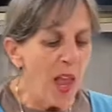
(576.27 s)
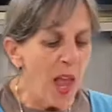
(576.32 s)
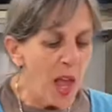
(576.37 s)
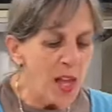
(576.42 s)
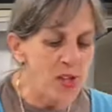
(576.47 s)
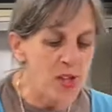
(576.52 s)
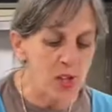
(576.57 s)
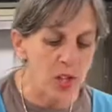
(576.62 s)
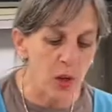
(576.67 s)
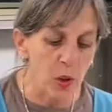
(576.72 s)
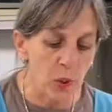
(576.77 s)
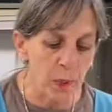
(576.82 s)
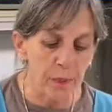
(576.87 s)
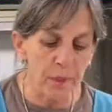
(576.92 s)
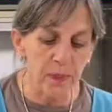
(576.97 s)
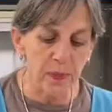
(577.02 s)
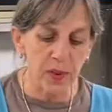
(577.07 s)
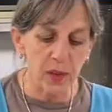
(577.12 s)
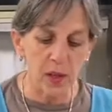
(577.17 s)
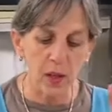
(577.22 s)
So
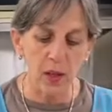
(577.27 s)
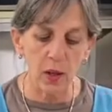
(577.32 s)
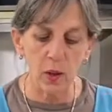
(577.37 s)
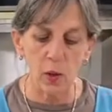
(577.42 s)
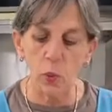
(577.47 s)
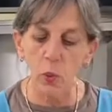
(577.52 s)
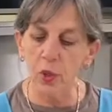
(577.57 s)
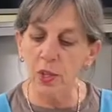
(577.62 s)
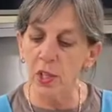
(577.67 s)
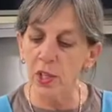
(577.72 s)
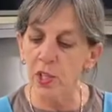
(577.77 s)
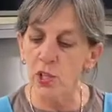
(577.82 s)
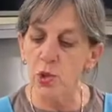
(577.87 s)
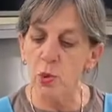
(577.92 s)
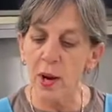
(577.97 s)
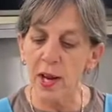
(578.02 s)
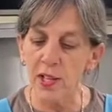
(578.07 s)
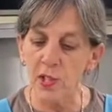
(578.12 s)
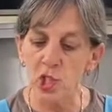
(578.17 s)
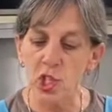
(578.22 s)
we're going to
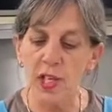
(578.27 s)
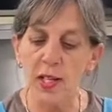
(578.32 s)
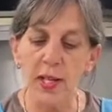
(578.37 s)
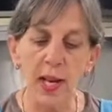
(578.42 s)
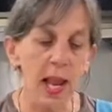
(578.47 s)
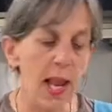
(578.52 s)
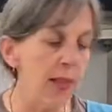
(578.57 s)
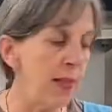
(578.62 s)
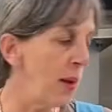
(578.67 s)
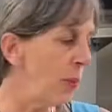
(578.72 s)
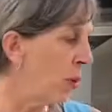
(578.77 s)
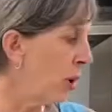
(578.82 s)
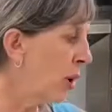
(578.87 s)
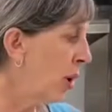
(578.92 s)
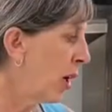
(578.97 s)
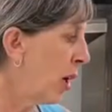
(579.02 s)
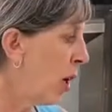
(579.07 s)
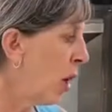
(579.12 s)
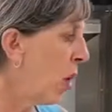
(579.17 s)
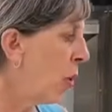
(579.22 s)
dredge it, and then we're
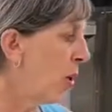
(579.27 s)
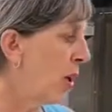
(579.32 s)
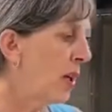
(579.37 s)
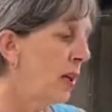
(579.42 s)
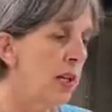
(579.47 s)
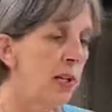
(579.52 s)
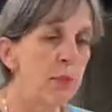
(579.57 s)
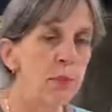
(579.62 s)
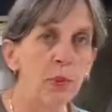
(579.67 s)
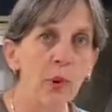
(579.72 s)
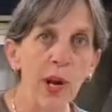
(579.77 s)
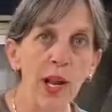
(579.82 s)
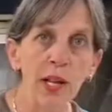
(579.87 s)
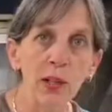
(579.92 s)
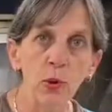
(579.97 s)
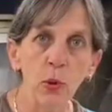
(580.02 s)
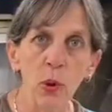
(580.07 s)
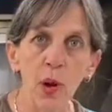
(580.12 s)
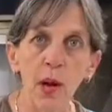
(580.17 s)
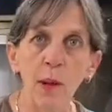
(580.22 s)
going to coat it in
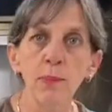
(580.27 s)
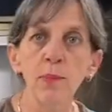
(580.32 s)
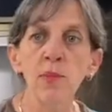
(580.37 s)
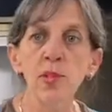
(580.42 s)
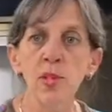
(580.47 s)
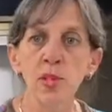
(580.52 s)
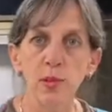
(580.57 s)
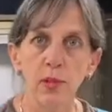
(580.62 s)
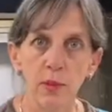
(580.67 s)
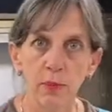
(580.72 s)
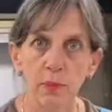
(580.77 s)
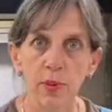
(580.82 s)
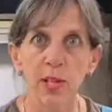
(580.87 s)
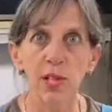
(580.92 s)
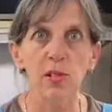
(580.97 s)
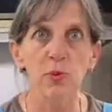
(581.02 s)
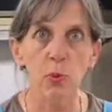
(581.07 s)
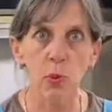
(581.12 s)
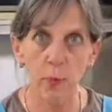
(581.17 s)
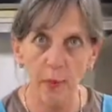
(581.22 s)
breadcrumbs
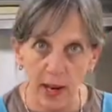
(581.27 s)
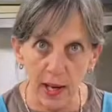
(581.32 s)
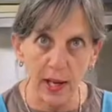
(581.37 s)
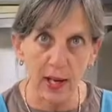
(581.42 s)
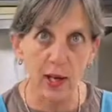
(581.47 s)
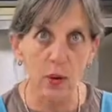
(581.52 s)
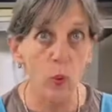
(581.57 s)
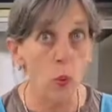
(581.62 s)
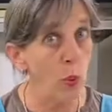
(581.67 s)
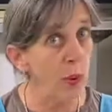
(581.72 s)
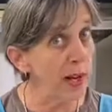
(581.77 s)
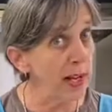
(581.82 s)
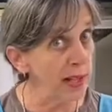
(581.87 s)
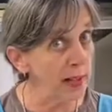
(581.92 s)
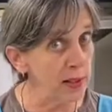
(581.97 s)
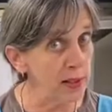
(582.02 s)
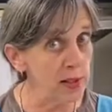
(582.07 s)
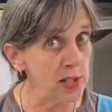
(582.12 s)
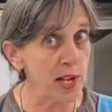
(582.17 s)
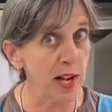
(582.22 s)
because we're making
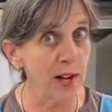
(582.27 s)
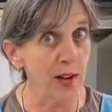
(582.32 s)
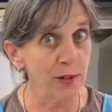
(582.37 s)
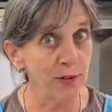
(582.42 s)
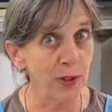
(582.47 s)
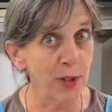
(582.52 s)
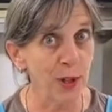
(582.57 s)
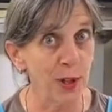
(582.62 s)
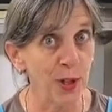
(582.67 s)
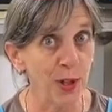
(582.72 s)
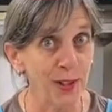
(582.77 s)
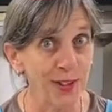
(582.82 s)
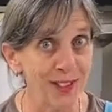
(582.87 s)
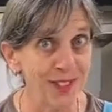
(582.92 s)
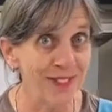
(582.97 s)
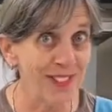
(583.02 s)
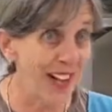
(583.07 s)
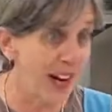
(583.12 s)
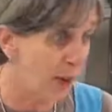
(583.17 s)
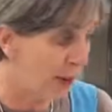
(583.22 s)
wings out of our
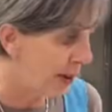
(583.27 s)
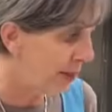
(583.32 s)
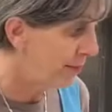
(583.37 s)
cauliflower,